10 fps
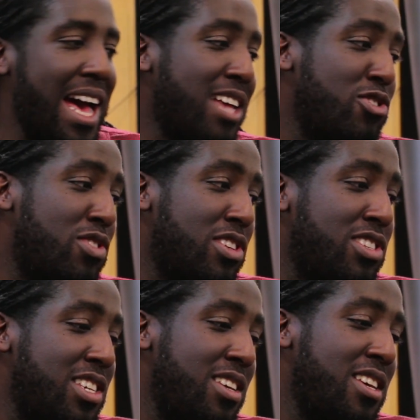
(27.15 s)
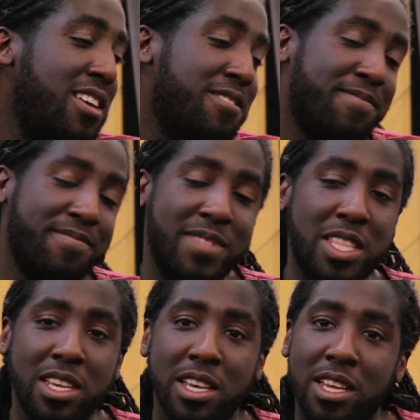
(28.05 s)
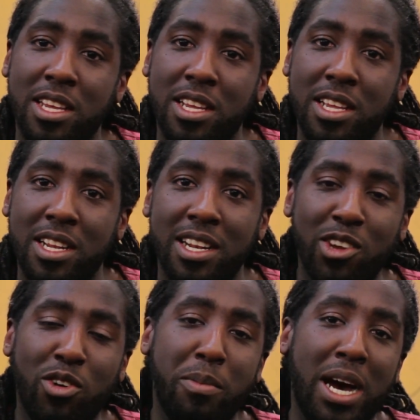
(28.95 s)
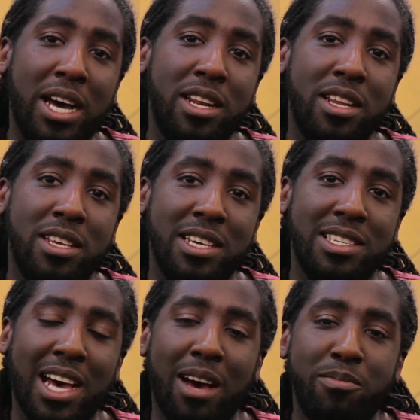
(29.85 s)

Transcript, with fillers: As you can see, Little man is